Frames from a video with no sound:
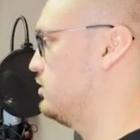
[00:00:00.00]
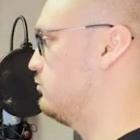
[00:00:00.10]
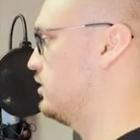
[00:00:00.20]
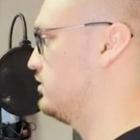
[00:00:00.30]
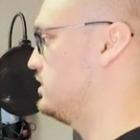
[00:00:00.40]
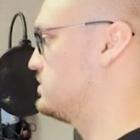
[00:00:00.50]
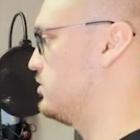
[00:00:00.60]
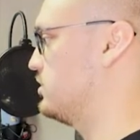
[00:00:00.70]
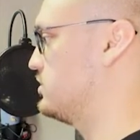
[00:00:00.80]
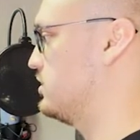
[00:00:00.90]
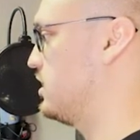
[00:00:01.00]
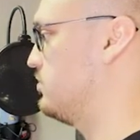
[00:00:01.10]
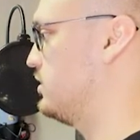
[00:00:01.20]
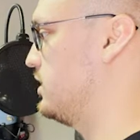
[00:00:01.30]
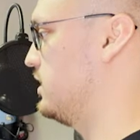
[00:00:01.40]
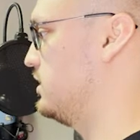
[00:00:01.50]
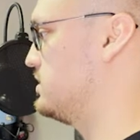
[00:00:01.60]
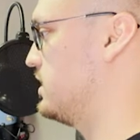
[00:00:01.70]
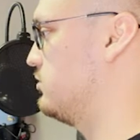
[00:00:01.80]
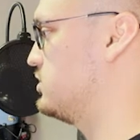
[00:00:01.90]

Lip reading: where these parts are not playing. It's like